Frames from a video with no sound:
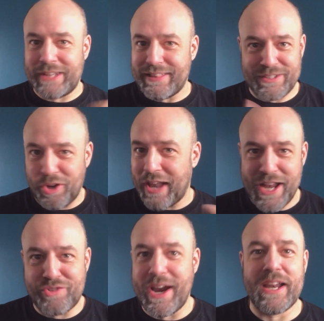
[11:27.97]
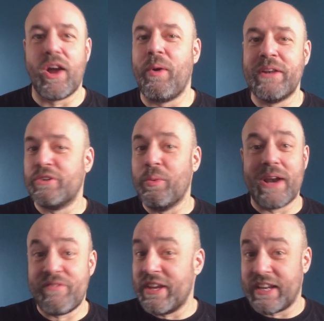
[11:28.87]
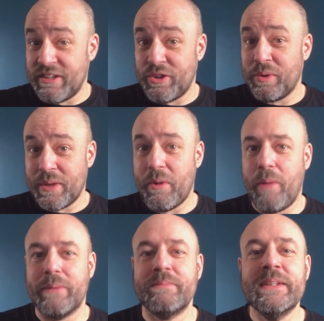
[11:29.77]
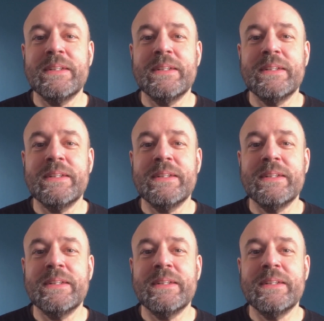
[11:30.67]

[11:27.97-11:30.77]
get this online training going, do whatever you can do at the moment.